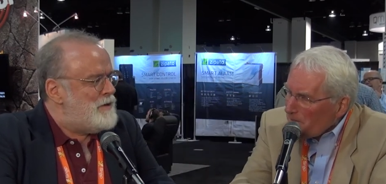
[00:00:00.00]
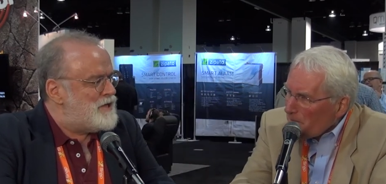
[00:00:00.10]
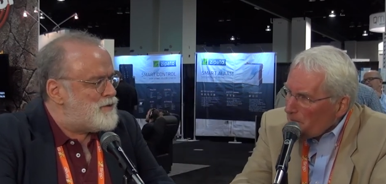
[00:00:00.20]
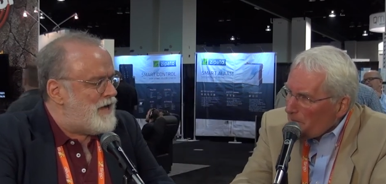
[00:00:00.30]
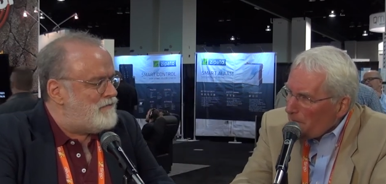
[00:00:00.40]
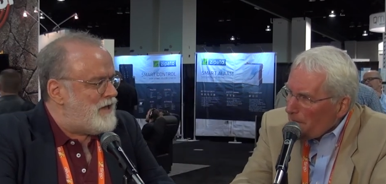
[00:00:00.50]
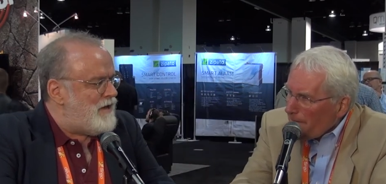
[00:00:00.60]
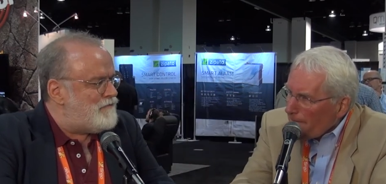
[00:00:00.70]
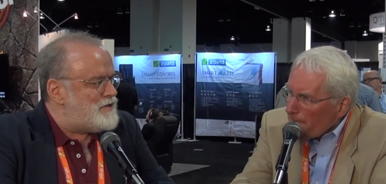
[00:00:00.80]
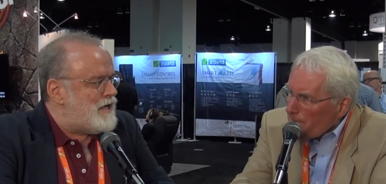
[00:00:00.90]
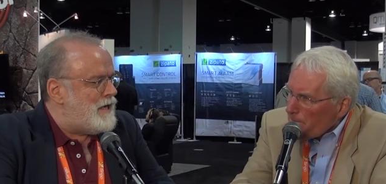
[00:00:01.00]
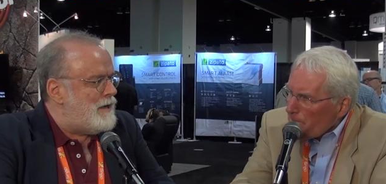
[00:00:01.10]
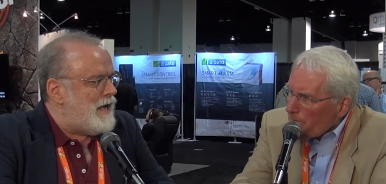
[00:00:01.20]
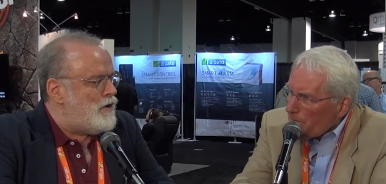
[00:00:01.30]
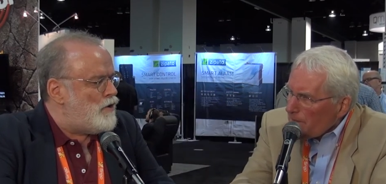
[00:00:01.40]
Speaker 1: minutes we have left, uh,
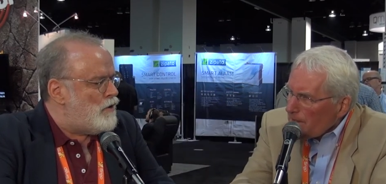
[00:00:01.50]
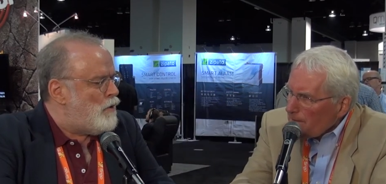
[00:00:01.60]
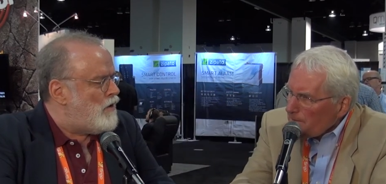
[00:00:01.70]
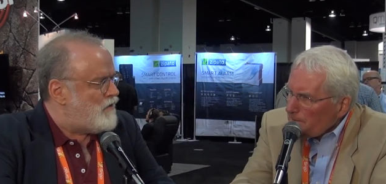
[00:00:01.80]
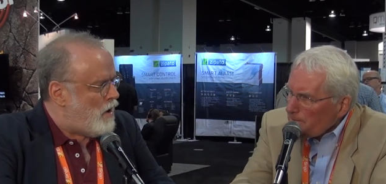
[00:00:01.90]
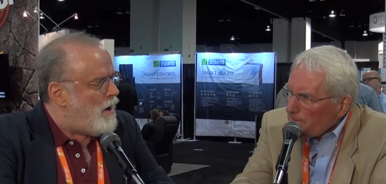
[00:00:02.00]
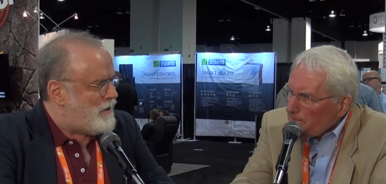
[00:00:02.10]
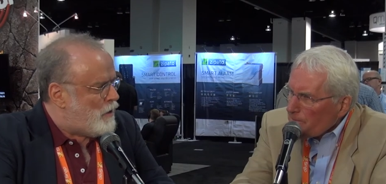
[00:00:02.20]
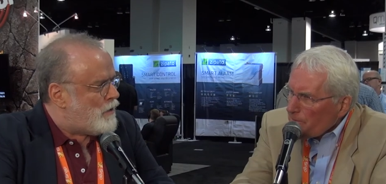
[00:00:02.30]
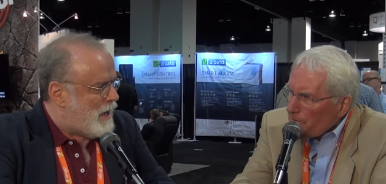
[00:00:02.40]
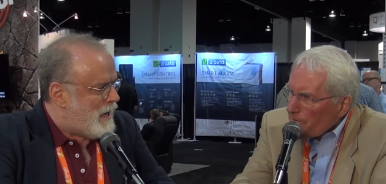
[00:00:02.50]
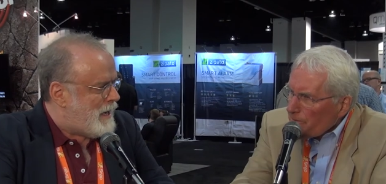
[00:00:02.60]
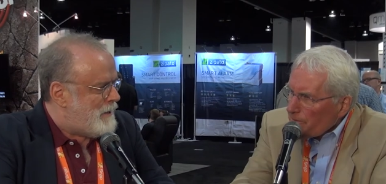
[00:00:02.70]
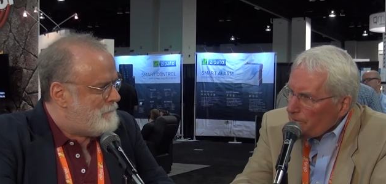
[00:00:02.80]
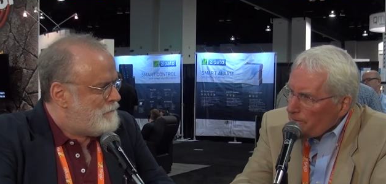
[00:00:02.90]
I know you're more of an audio guy
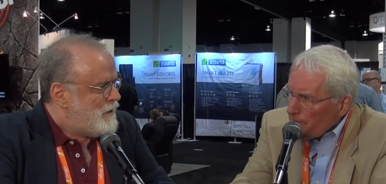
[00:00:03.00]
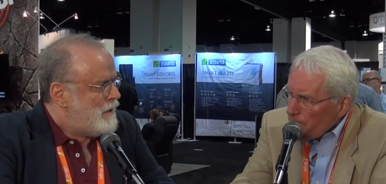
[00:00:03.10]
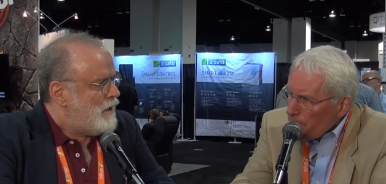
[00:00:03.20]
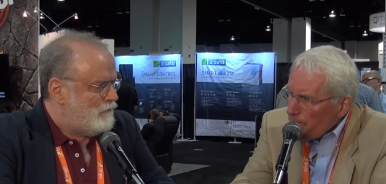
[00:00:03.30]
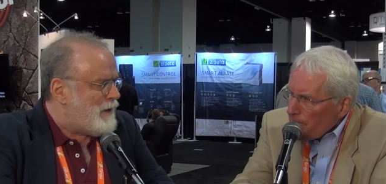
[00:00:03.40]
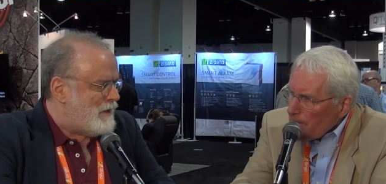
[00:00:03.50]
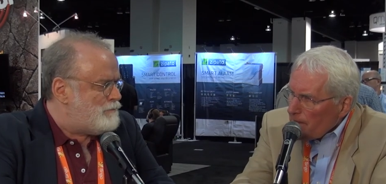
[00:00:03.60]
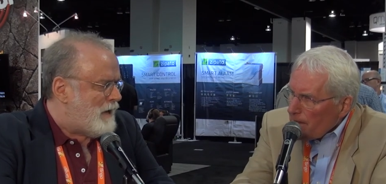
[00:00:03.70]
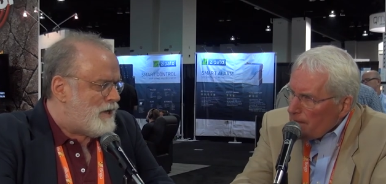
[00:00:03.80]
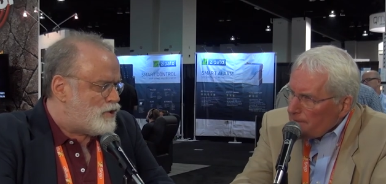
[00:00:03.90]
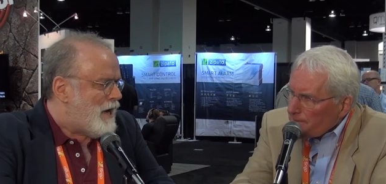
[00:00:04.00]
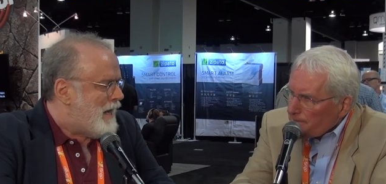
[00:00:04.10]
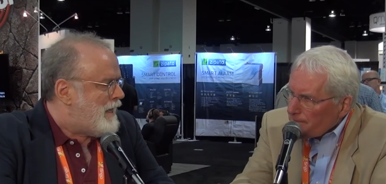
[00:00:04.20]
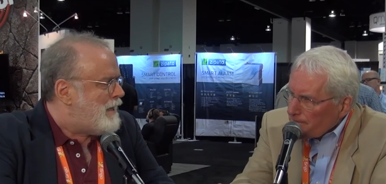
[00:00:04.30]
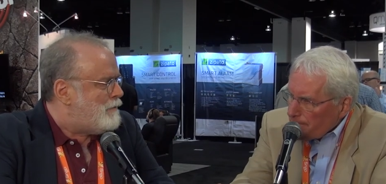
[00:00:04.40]
mm -hmm. by, by
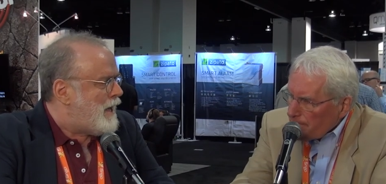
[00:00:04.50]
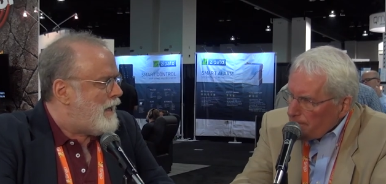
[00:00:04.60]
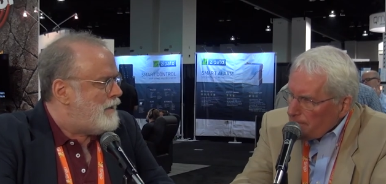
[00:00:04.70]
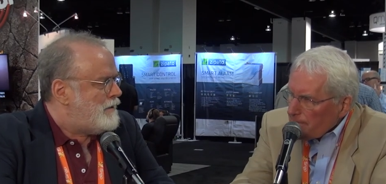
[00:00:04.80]
training, by